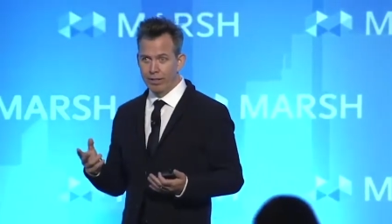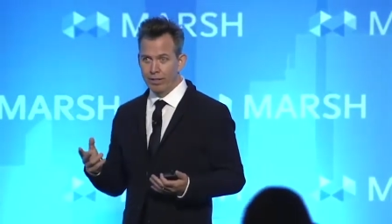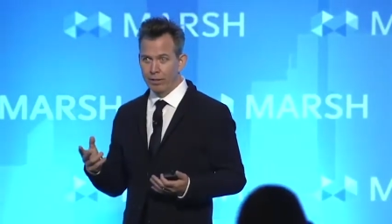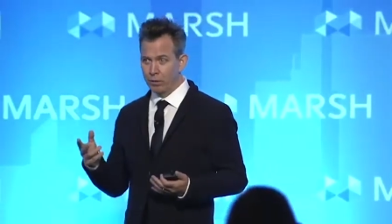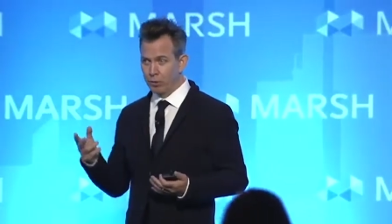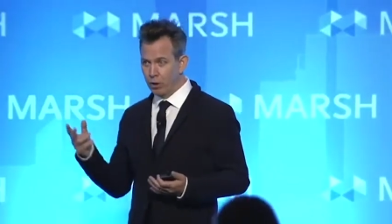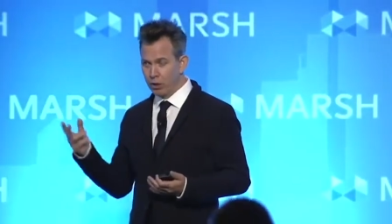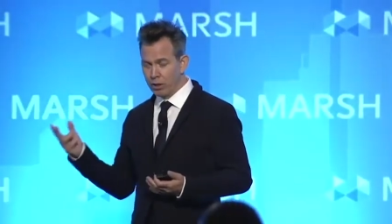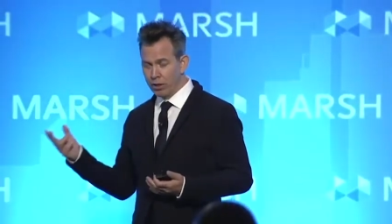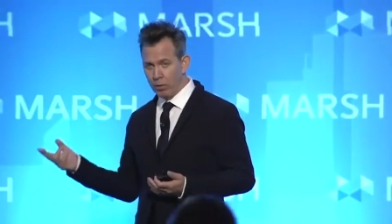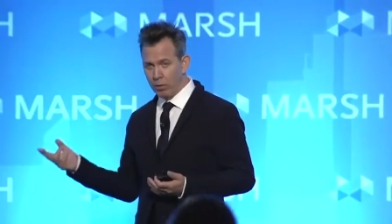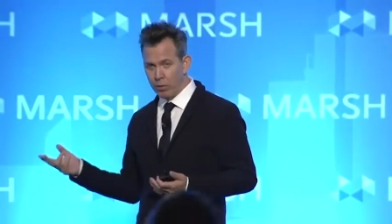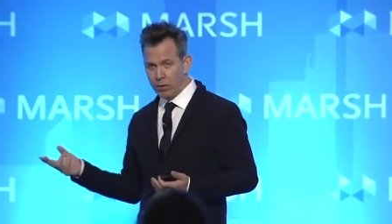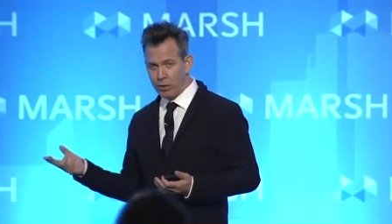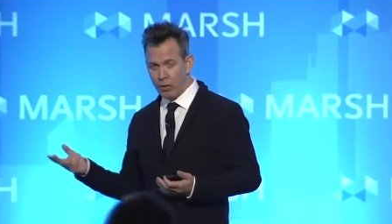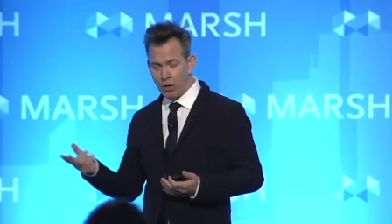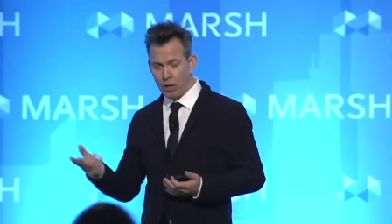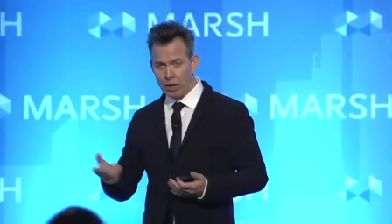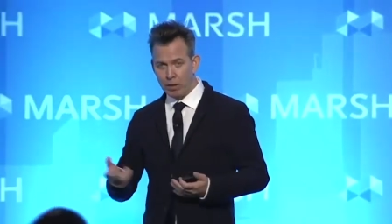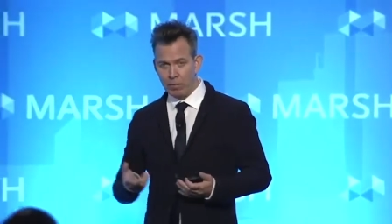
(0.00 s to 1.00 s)
So just like we
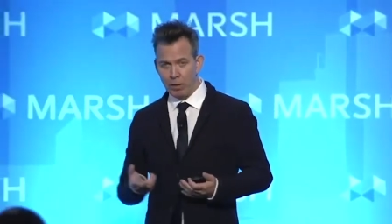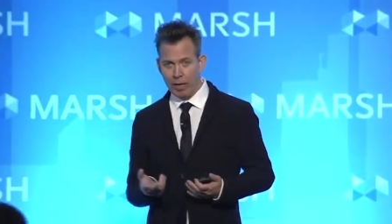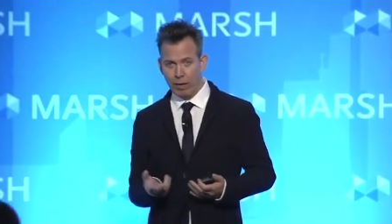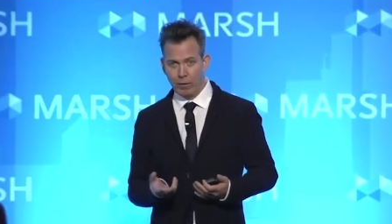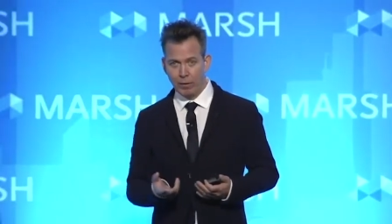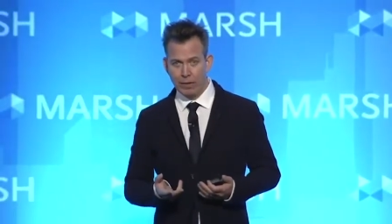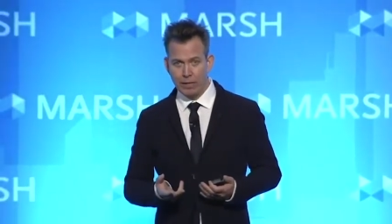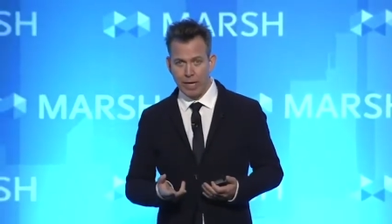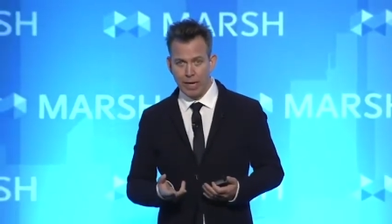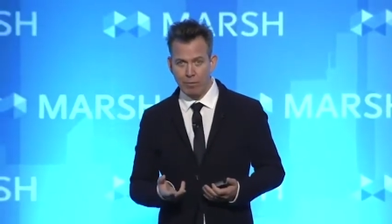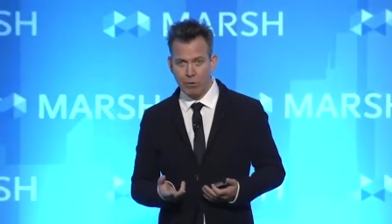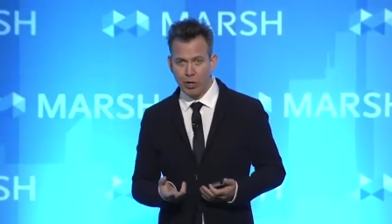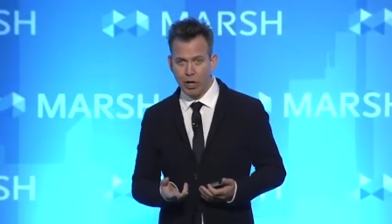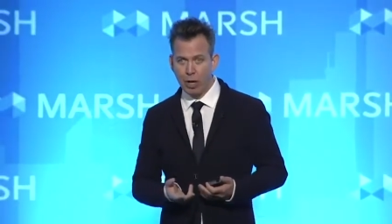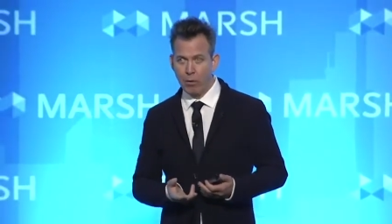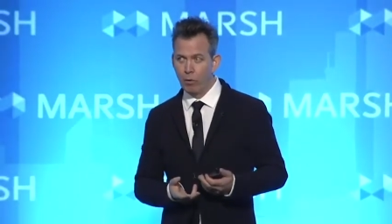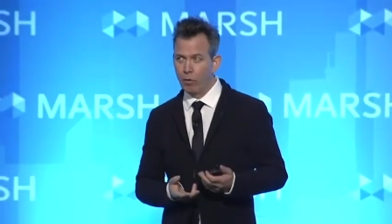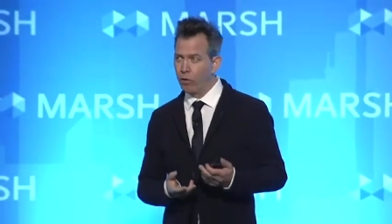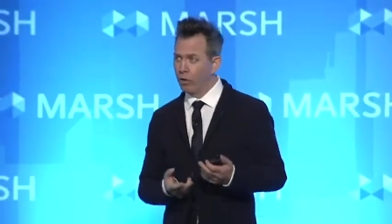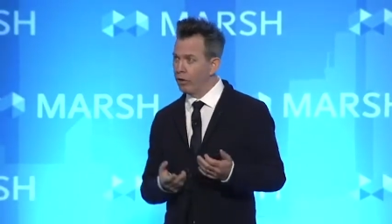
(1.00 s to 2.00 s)
talked about with
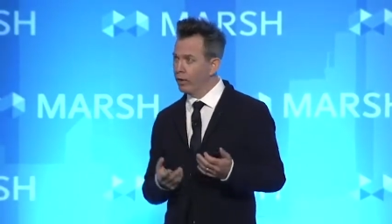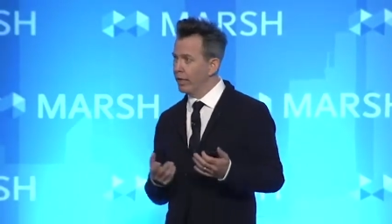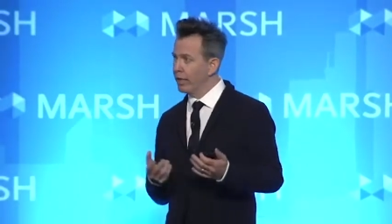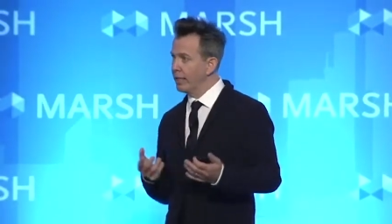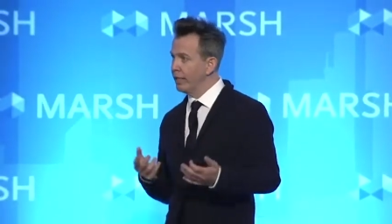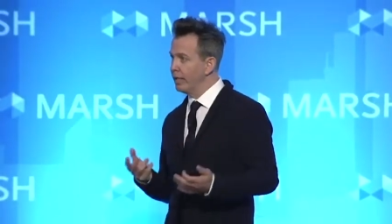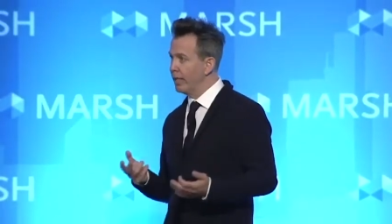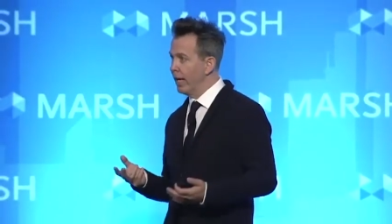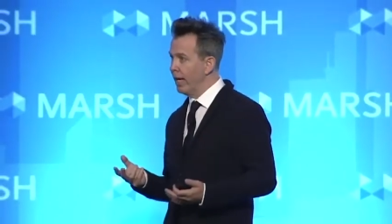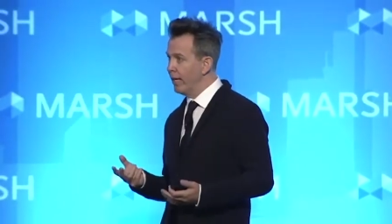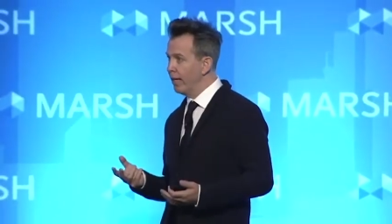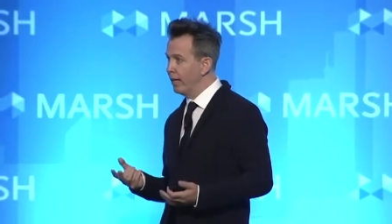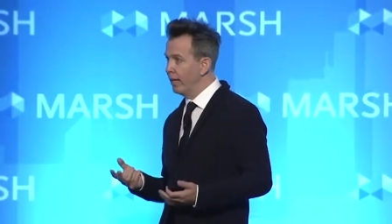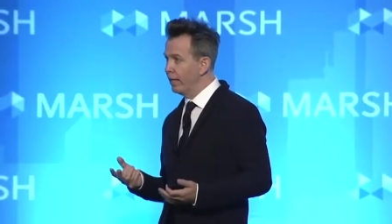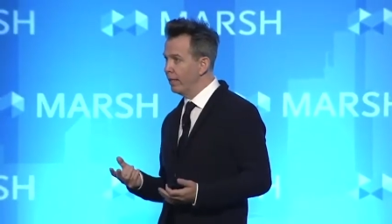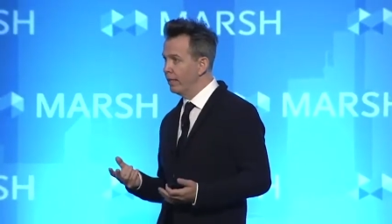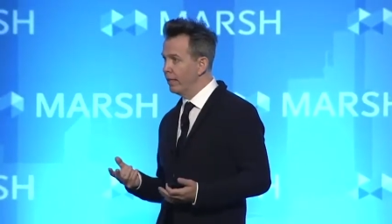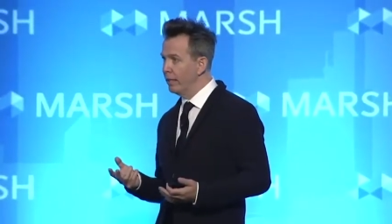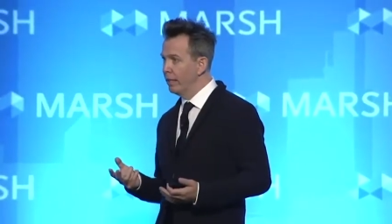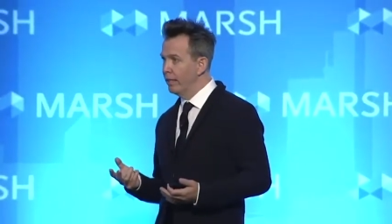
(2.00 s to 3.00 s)
Snapchat where they're collecting
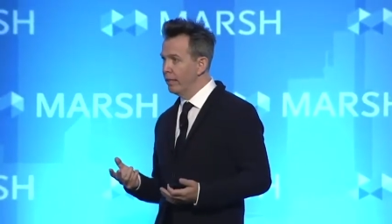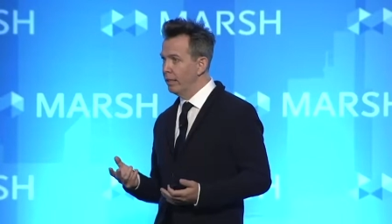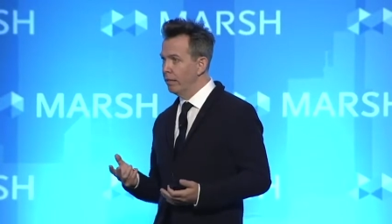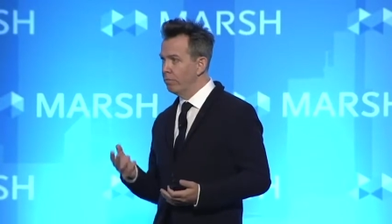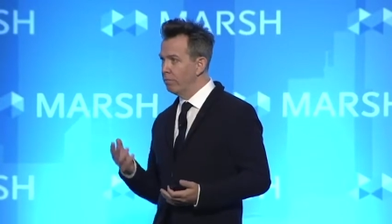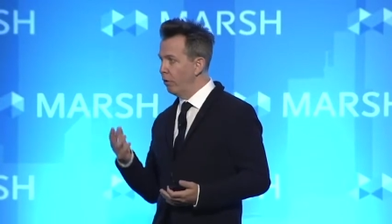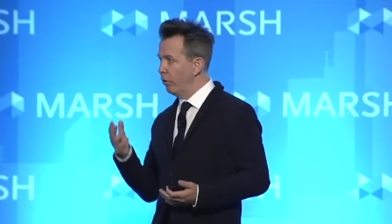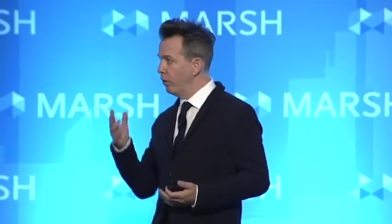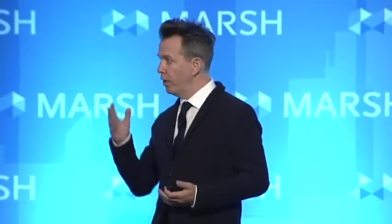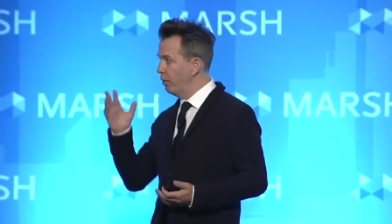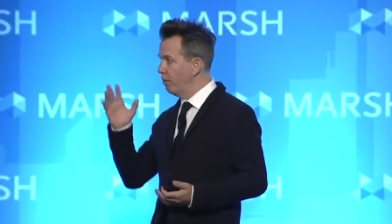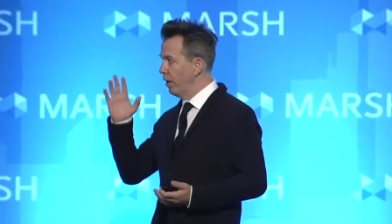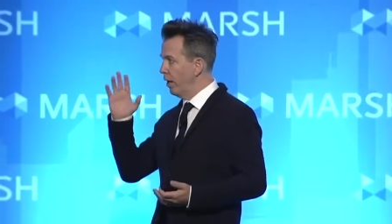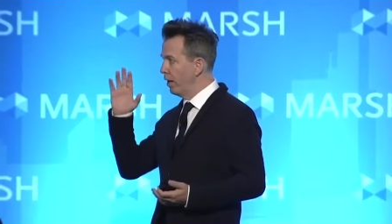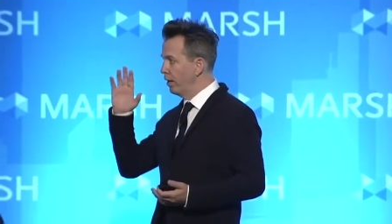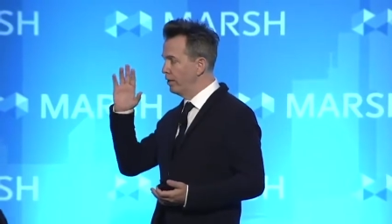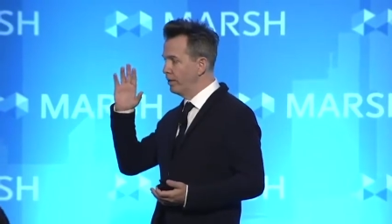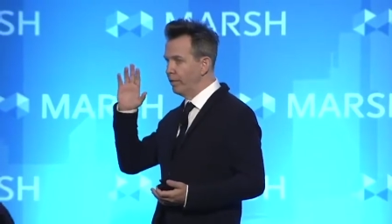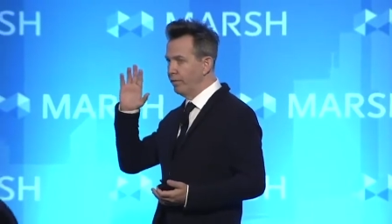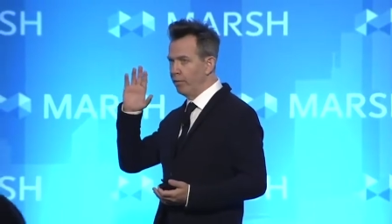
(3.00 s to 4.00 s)
data,
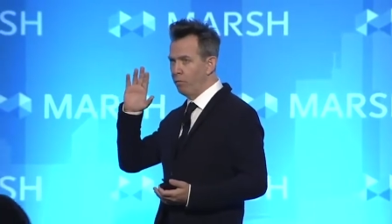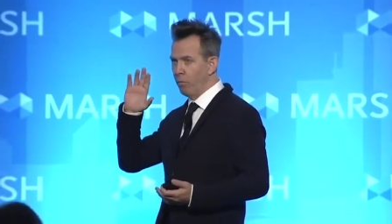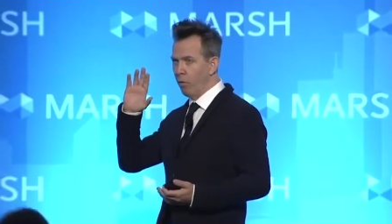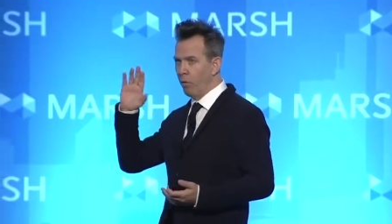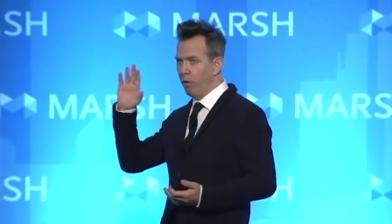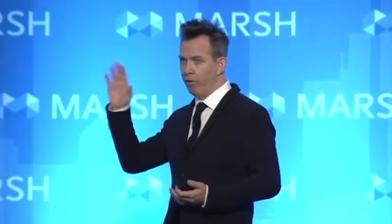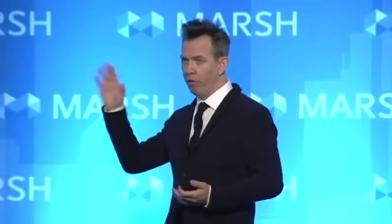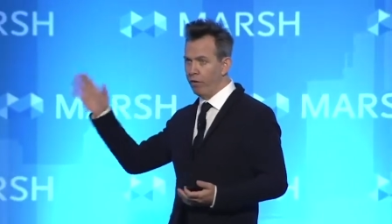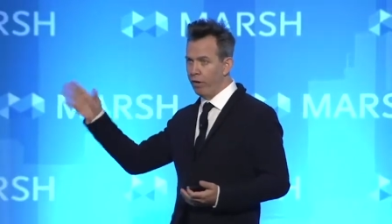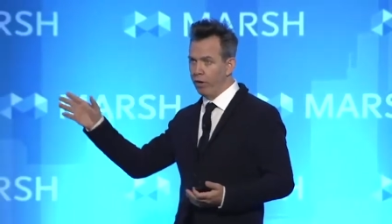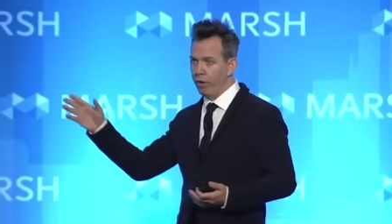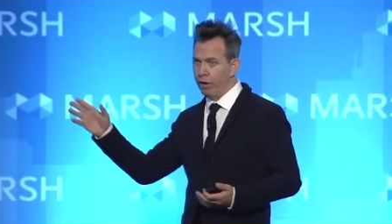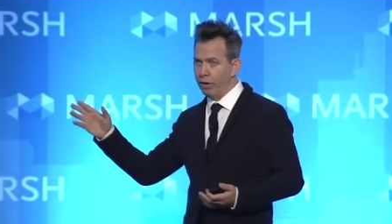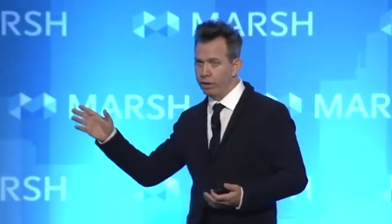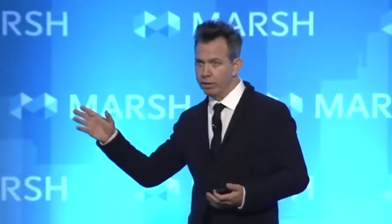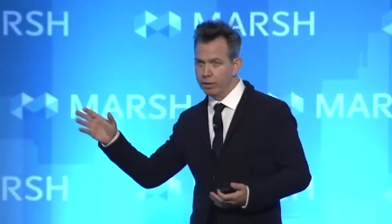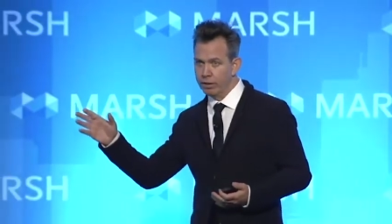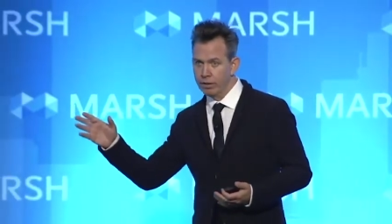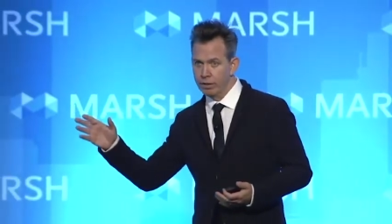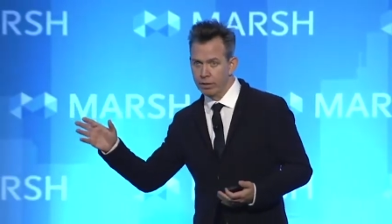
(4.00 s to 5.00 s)
Pokemon is even more
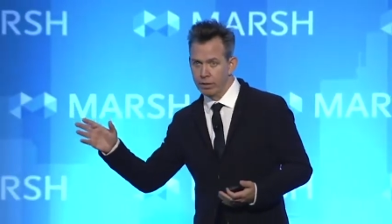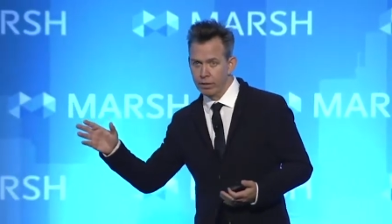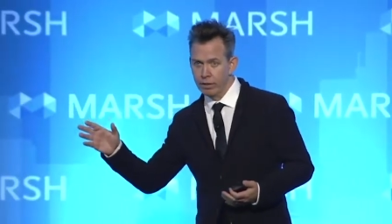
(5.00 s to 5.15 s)
nefarious.